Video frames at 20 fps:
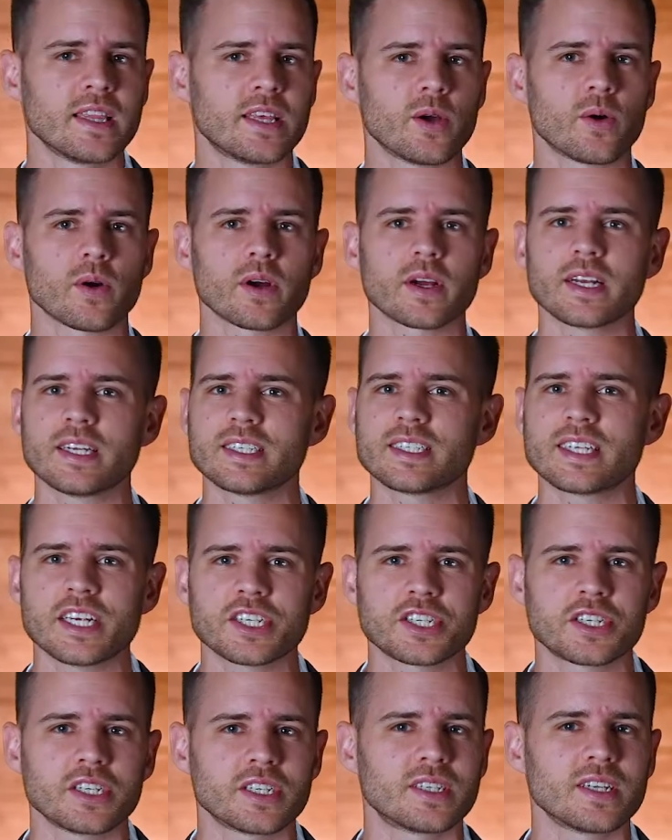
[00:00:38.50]
the
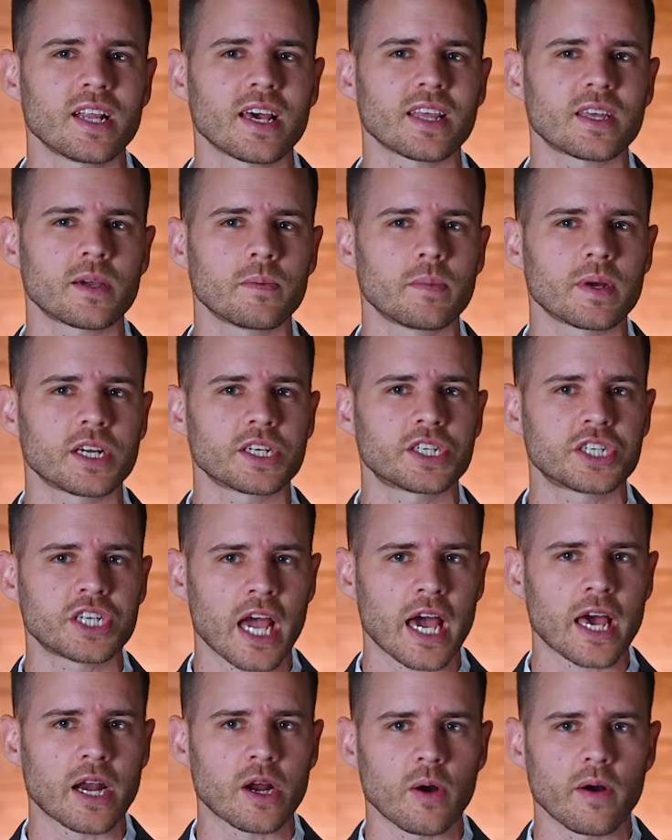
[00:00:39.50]
organization is nothing but a
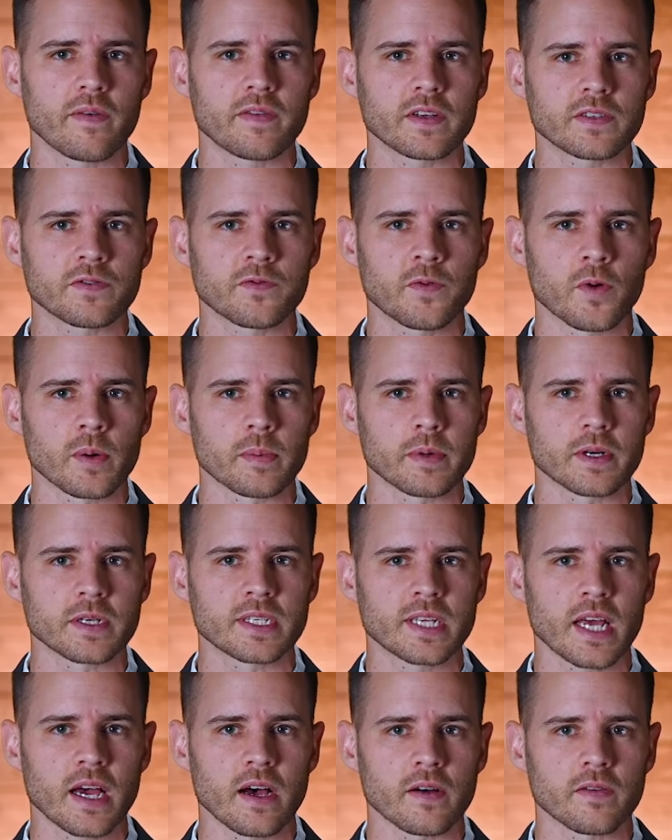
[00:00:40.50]
shadow of its former
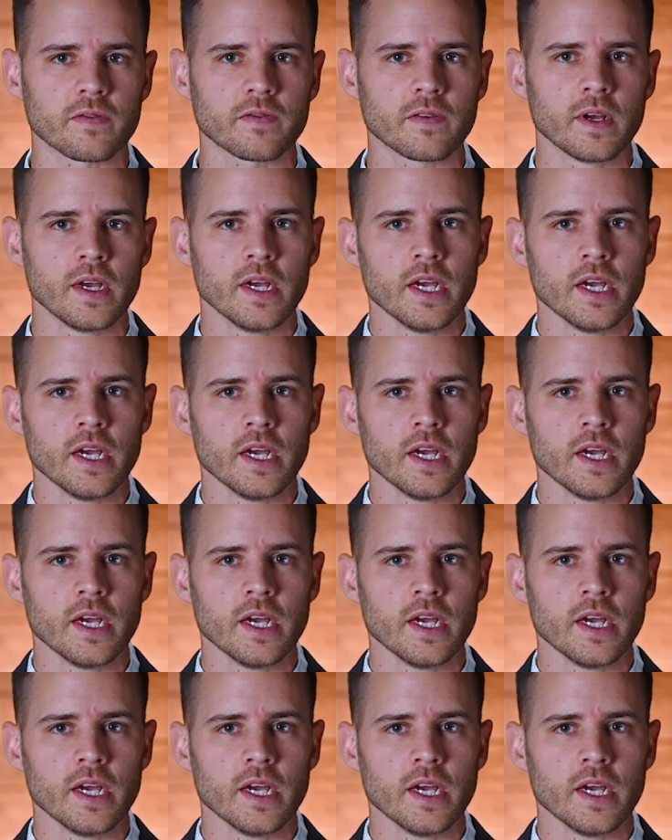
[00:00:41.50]
self.